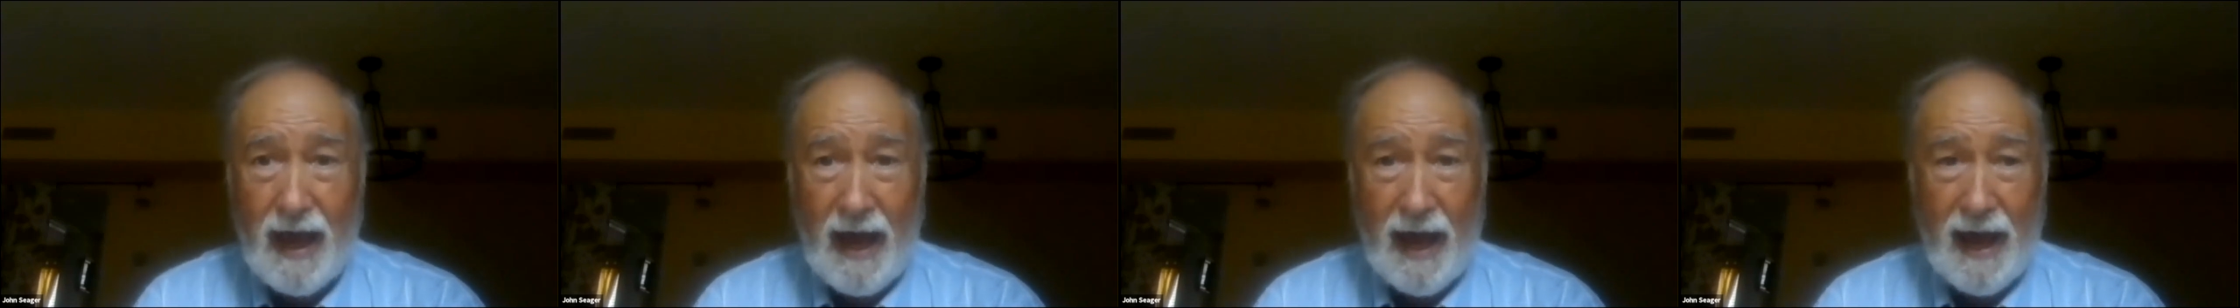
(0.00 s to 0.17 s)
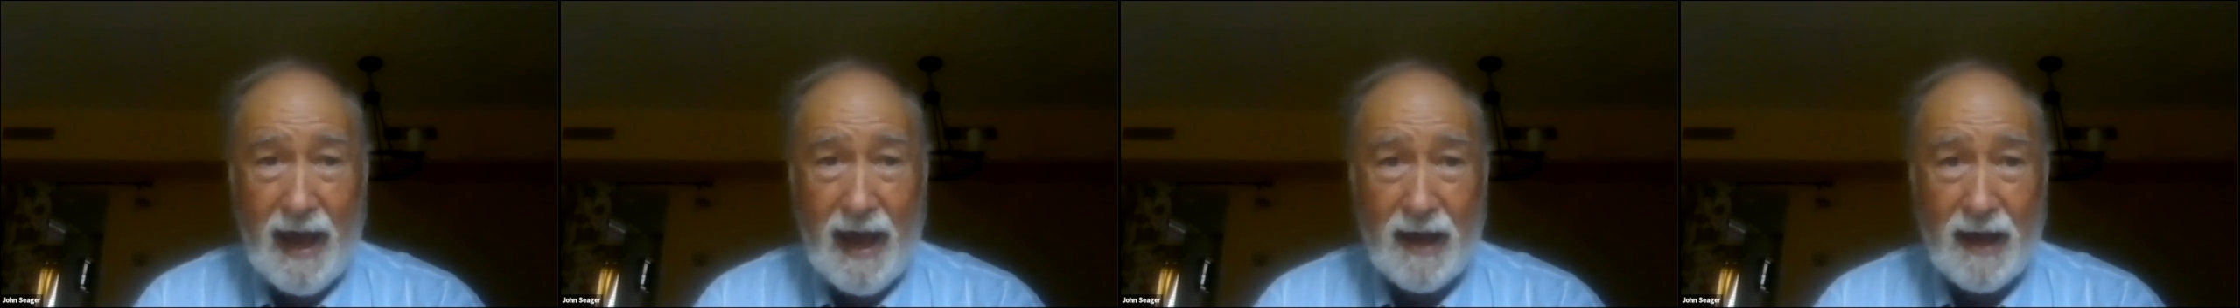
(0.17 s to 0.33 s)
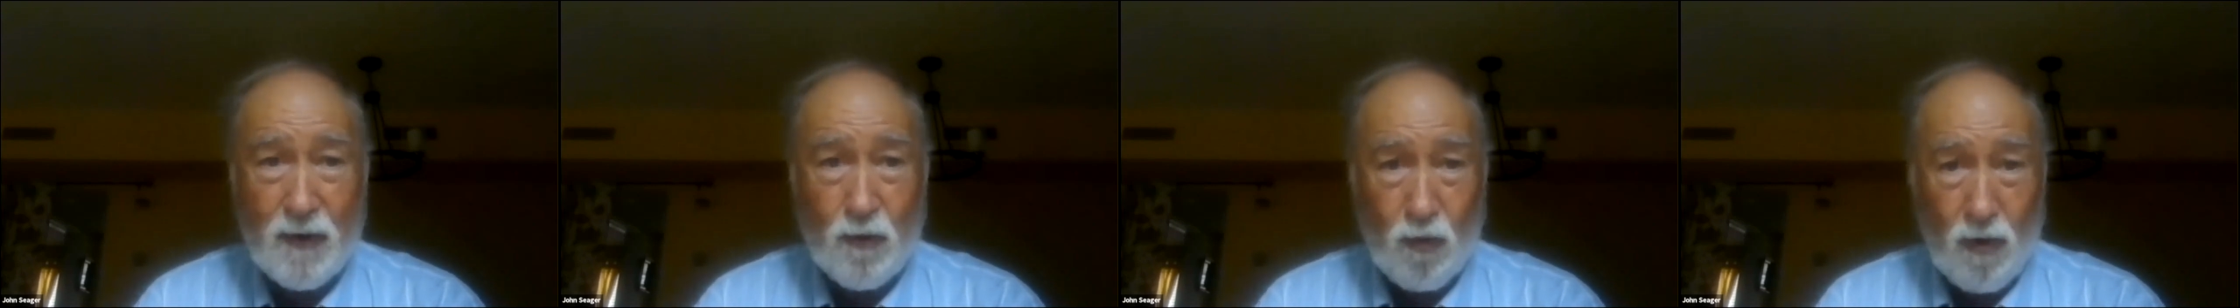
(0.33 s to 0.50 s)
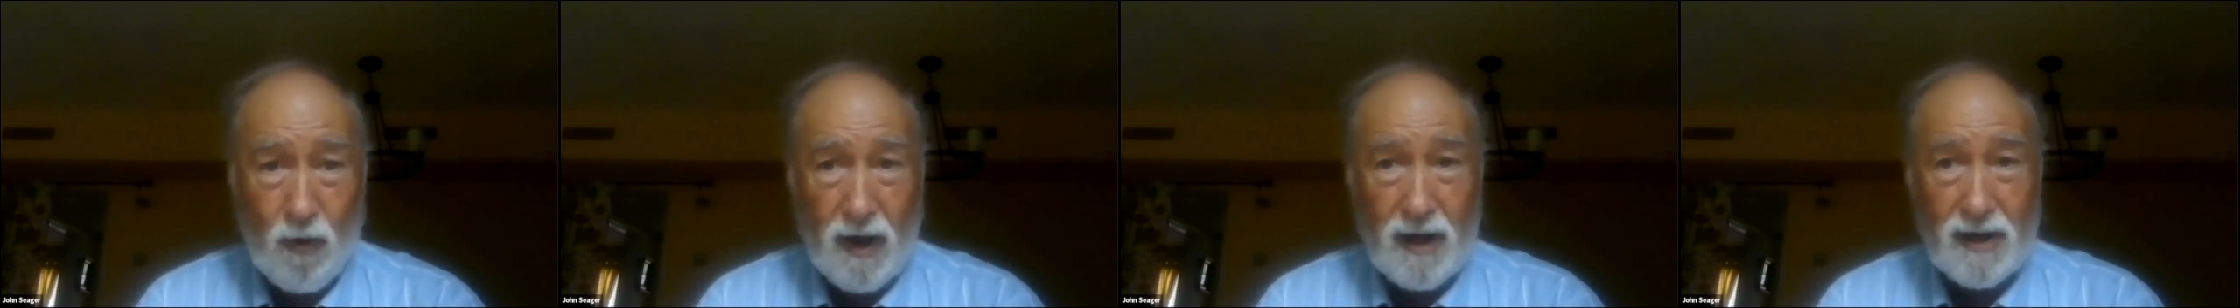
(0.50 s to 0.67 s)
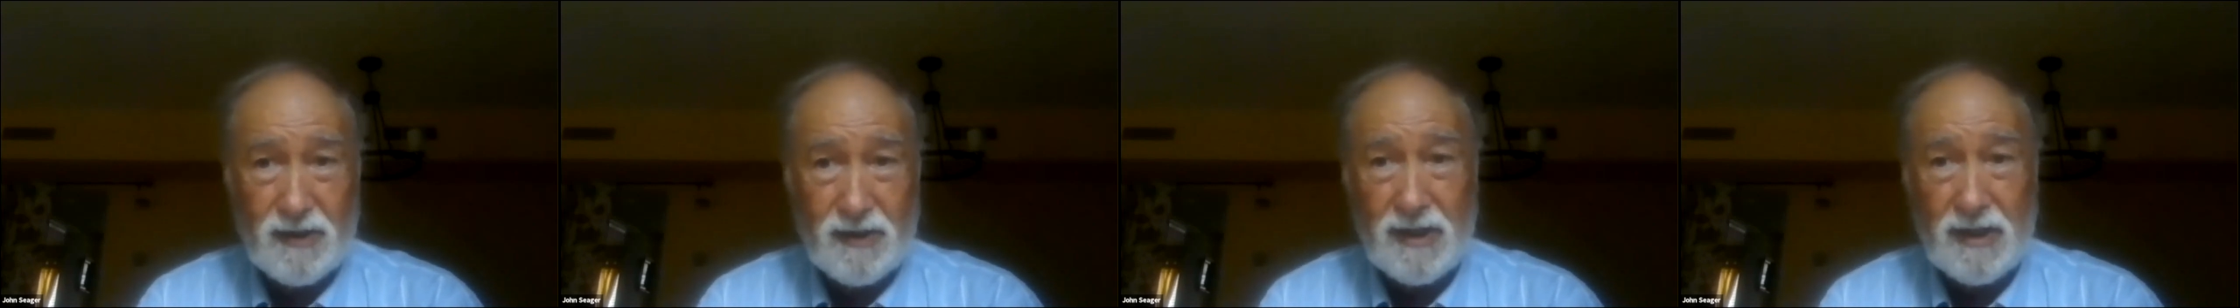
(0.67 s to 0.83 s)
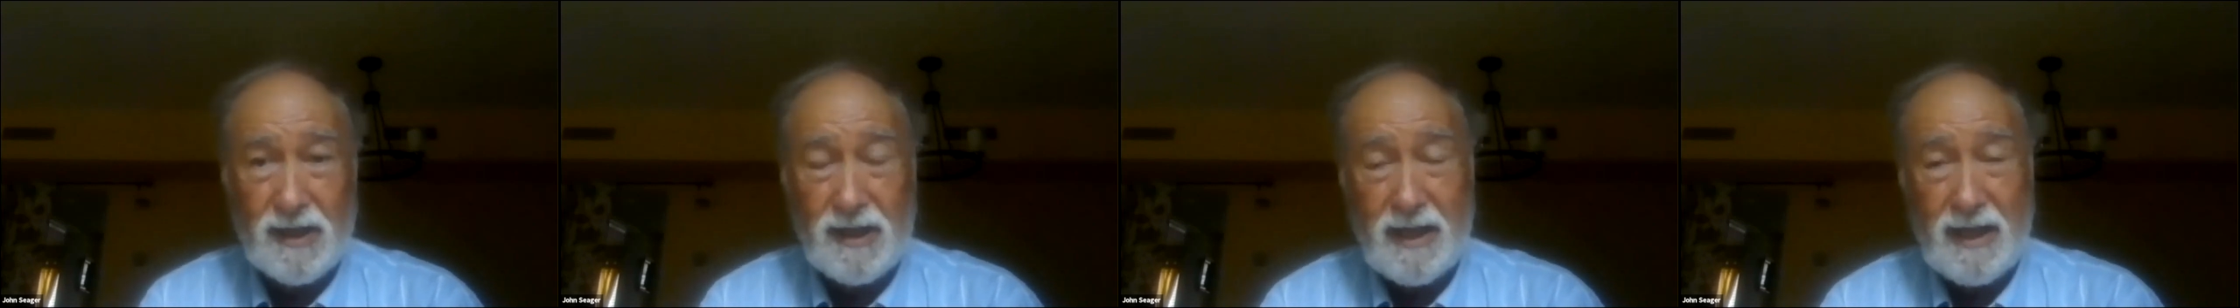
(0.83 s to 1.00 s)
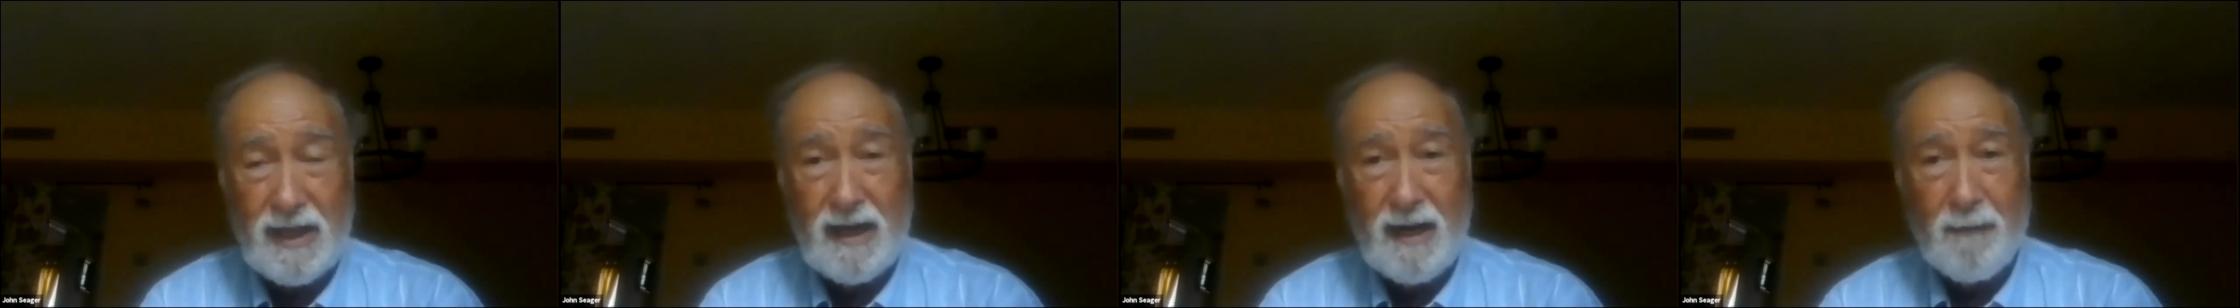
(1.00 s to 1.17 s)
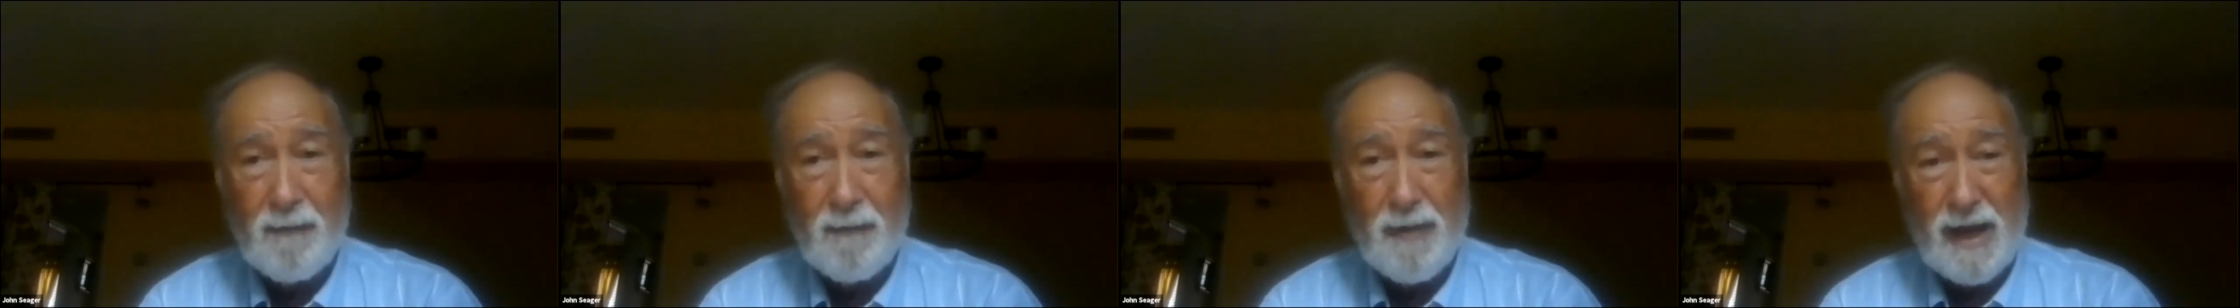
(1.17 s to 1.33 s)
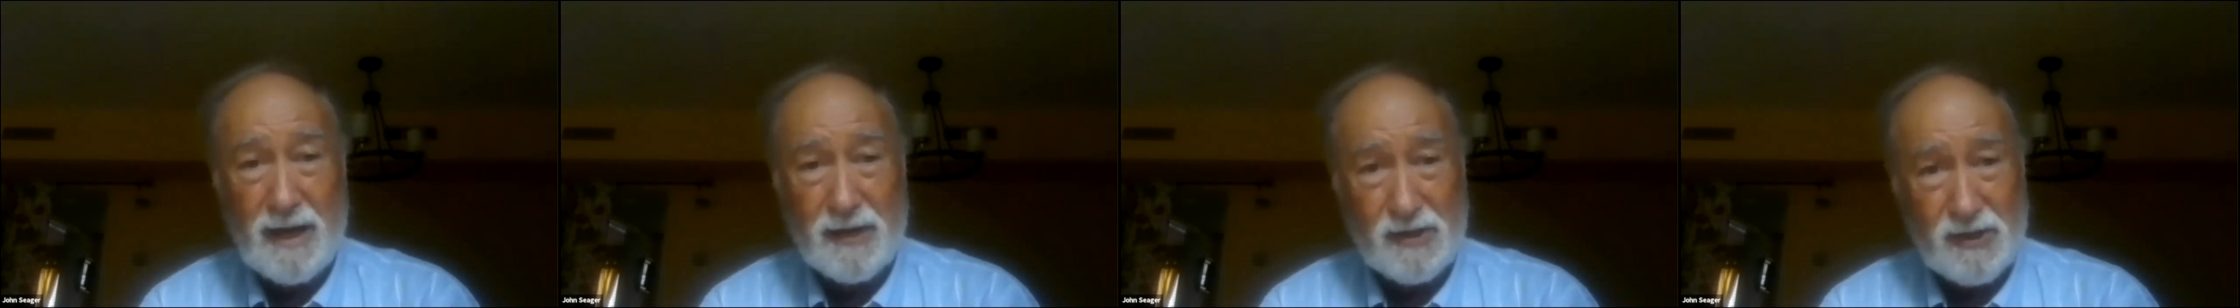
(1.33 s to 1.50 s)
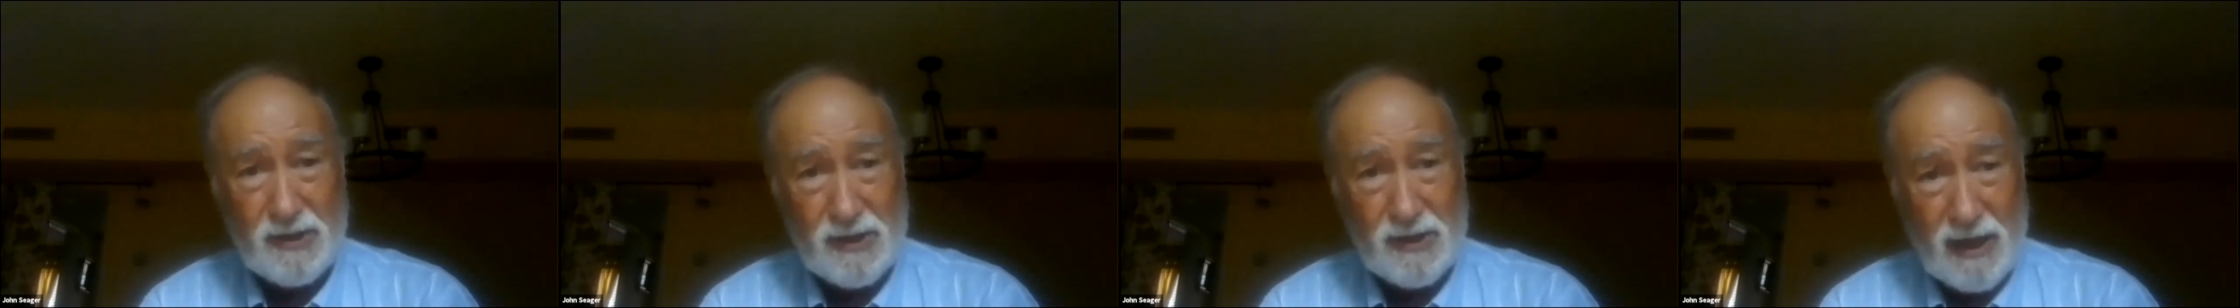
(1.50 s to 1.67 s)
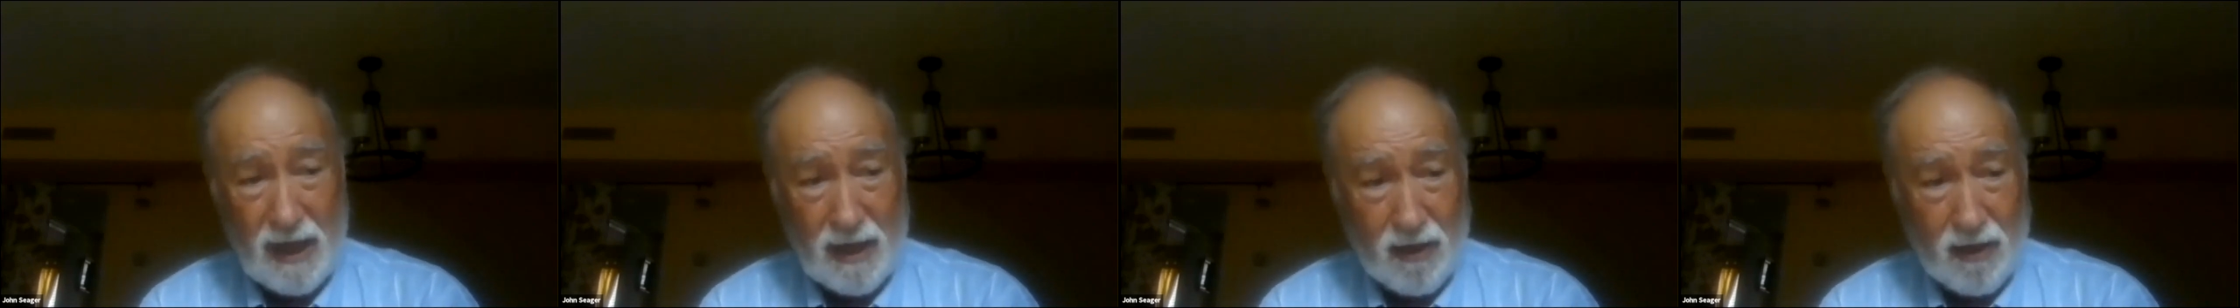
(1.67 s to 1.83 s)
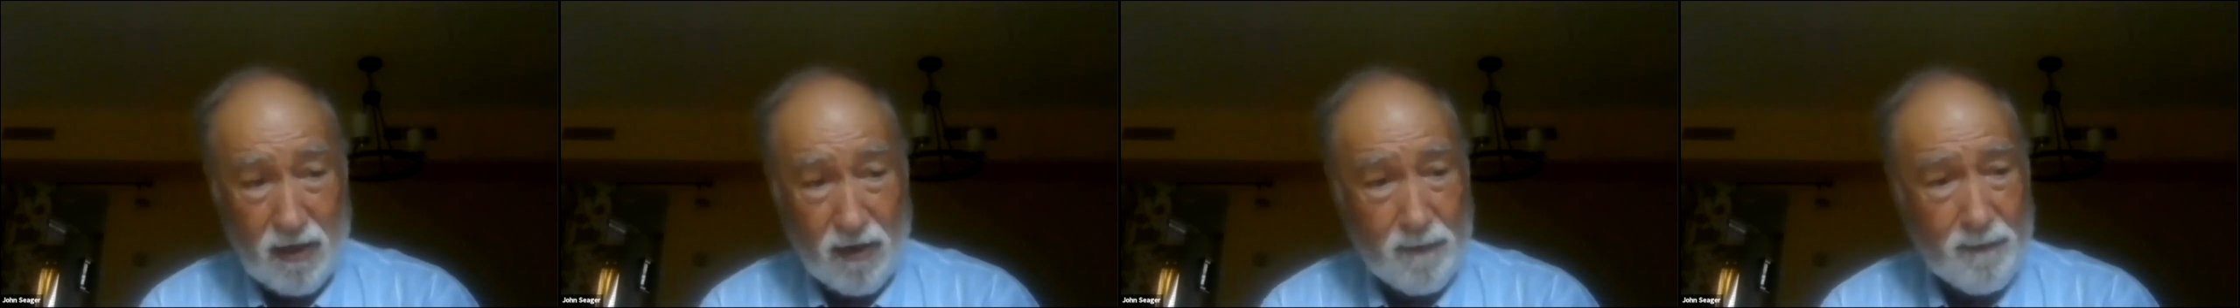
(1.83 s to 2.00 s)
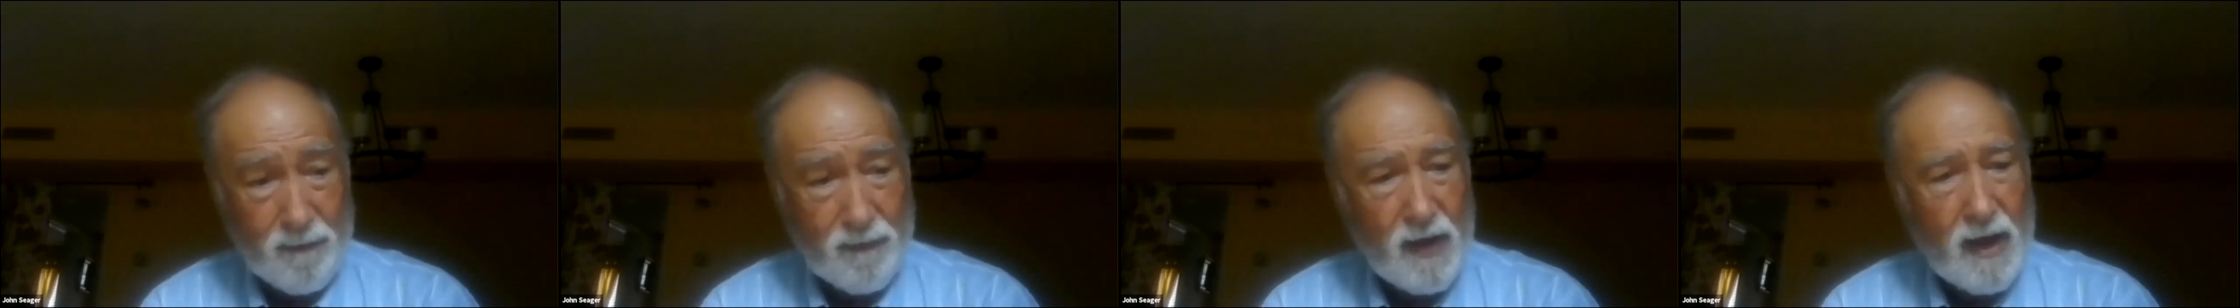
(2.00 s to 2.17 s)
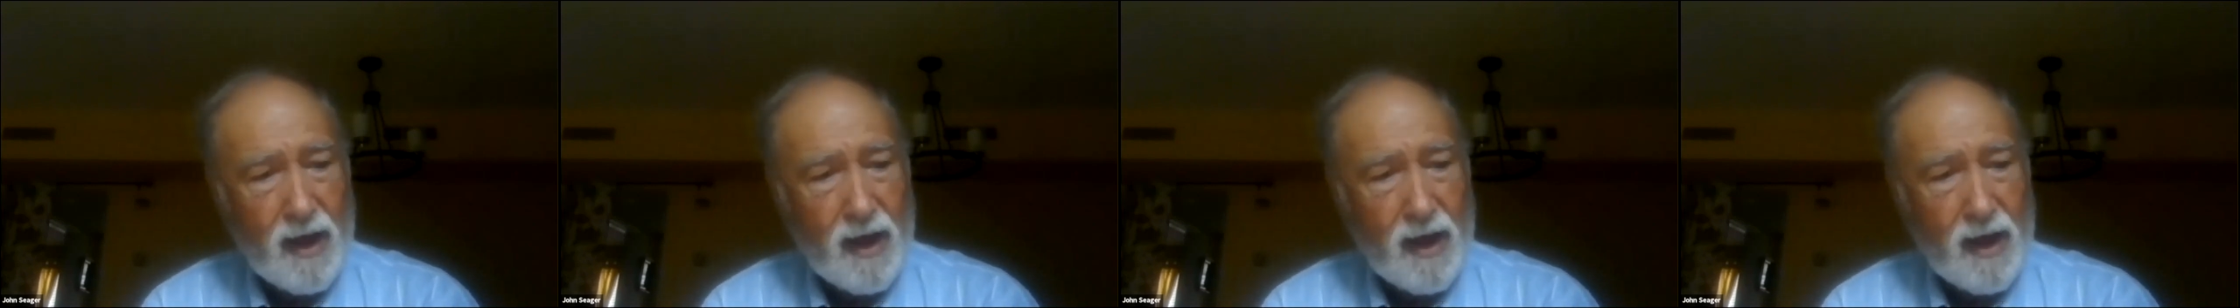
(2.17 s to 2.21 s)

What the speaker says: and was indeed a bestseller.